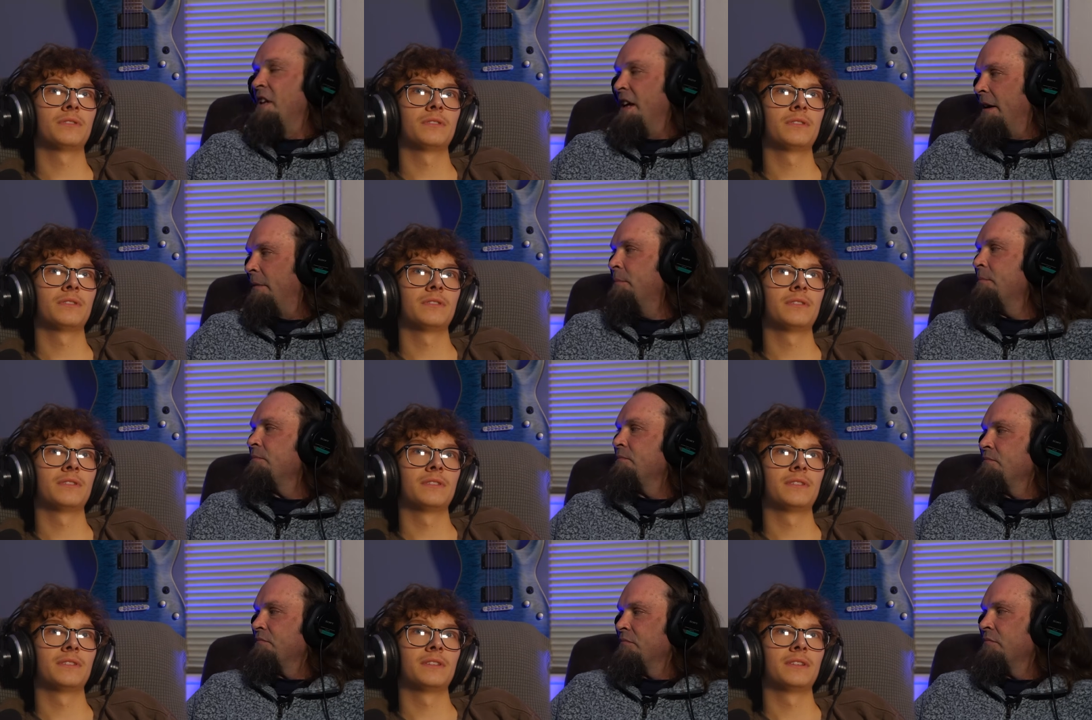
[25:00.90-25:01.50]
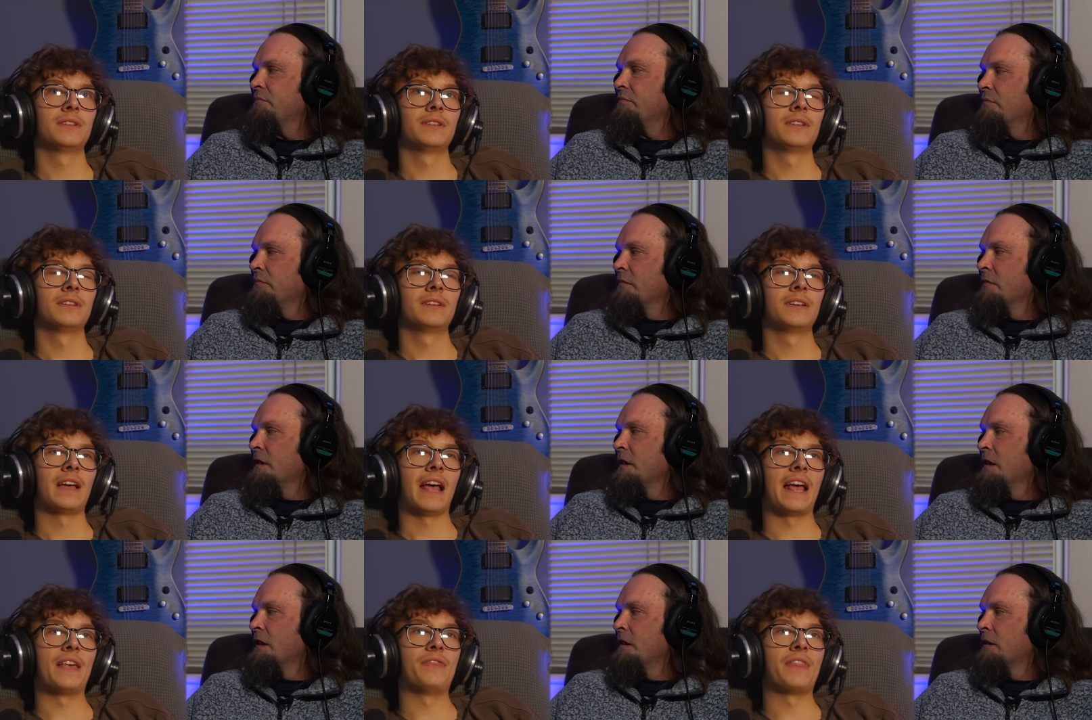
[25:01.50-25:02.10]
Speaker 1: Yep.
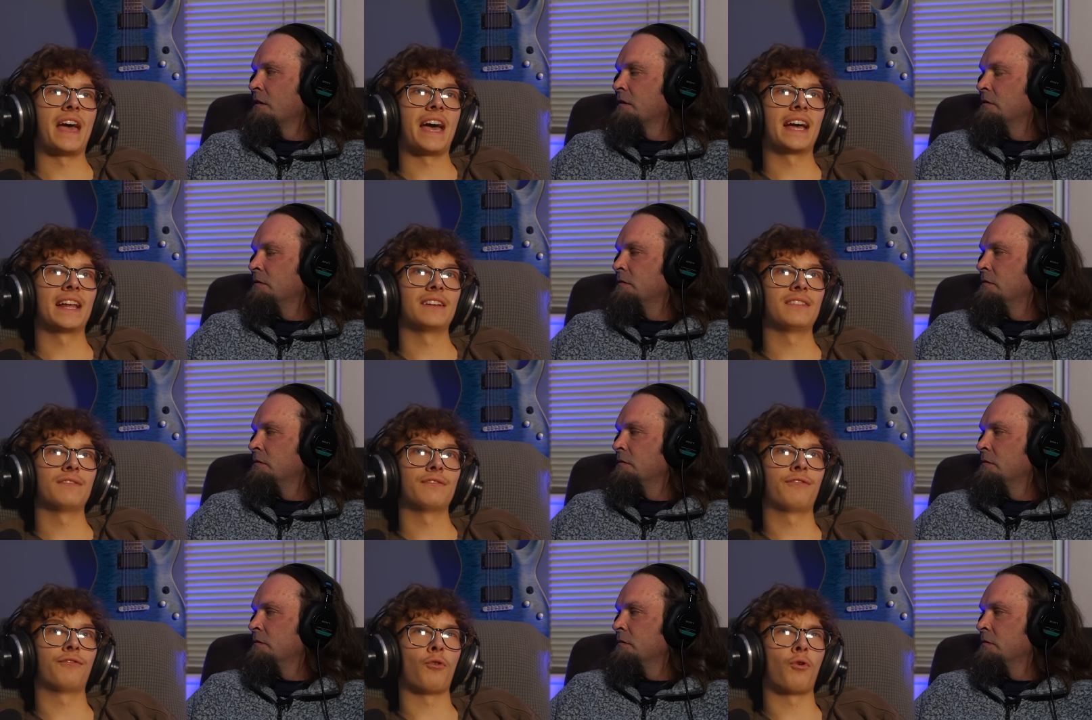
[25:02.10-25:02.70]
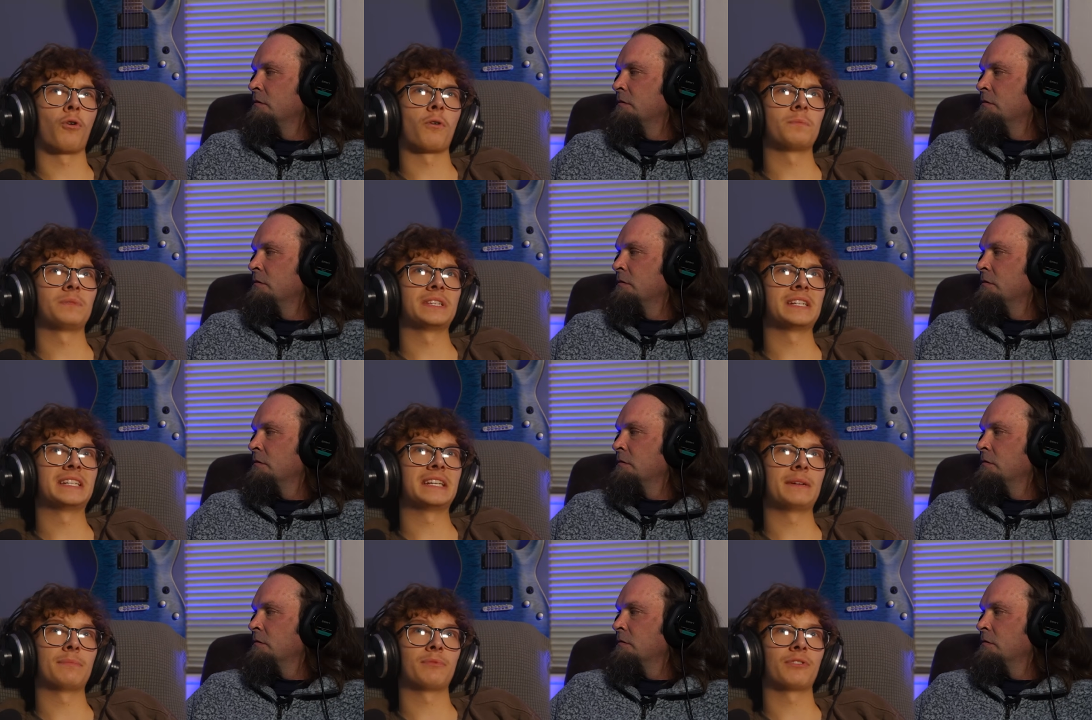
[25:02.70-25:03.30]
And that forms
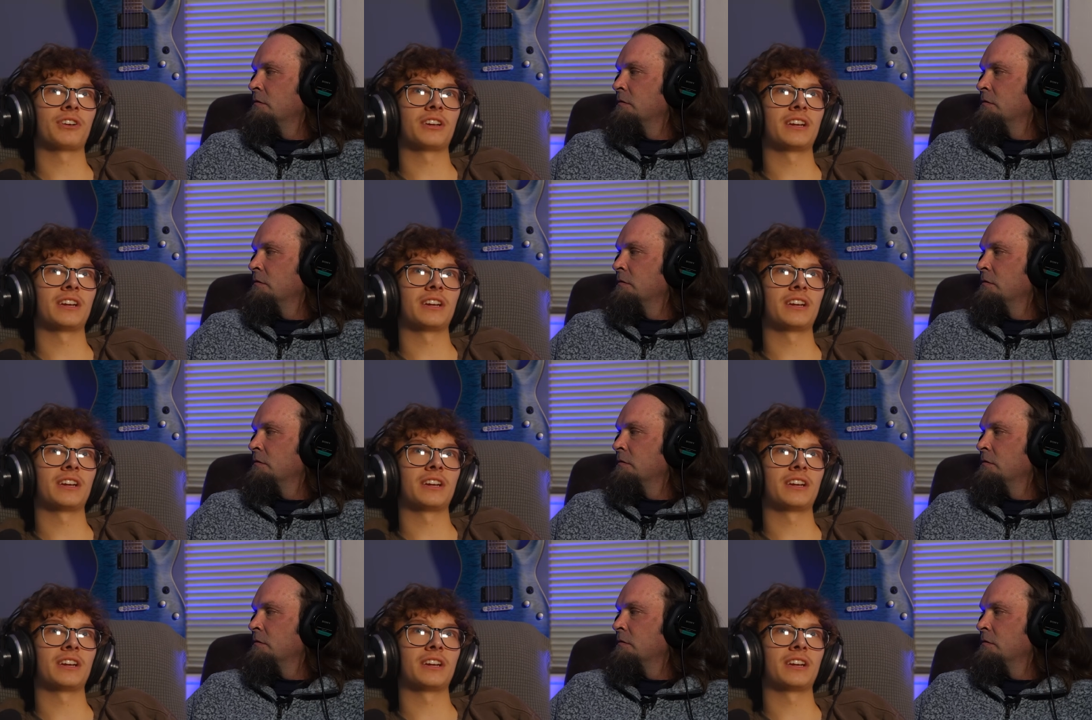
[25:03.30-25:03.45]
a deeper